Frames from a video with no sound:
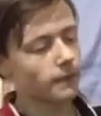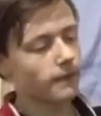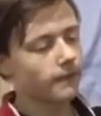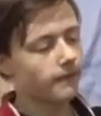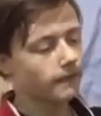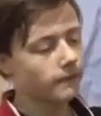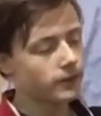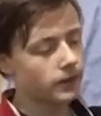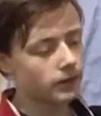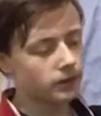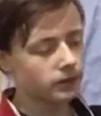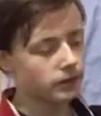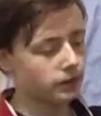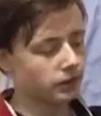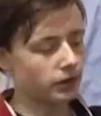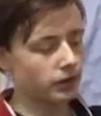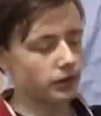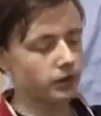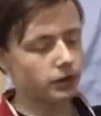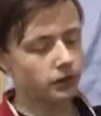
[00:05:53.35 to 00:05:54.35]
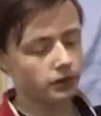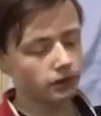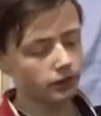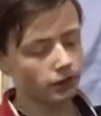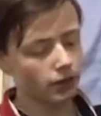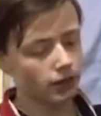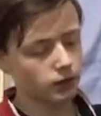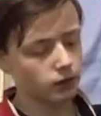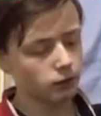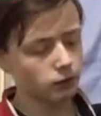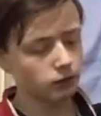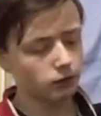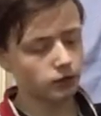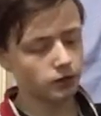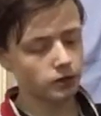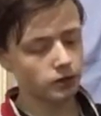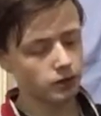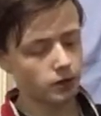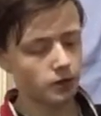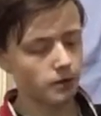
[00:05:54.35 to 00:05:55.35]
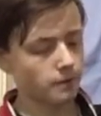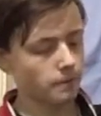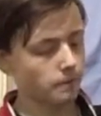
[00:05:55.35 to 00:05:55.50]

this is using,